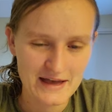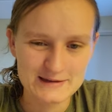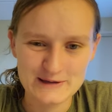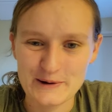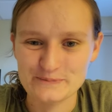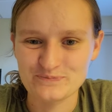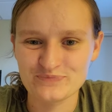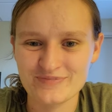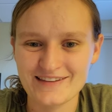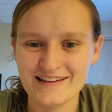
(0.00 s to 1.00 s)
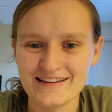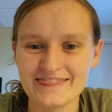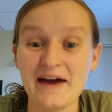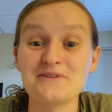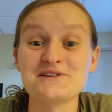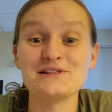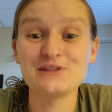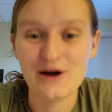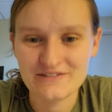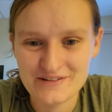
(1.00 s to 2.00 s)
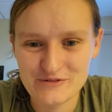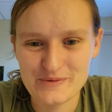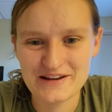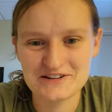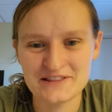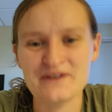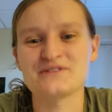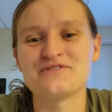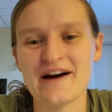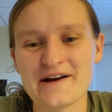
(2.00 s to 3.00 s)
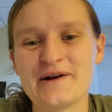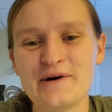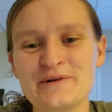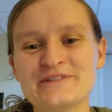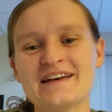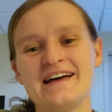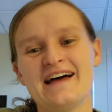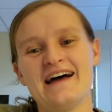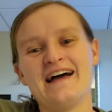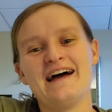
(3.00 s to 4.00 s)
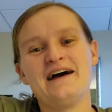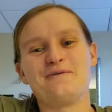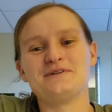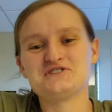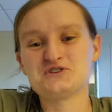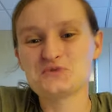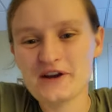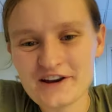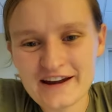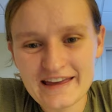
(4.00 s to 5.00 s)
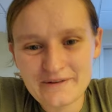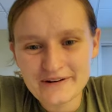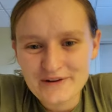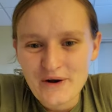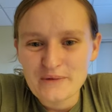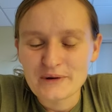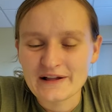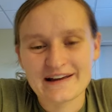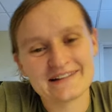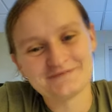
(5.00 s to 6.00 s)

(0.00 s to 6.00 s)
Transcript: So that was a lot of information. That was fire hose, which is what you're going to get when you go to BOLC.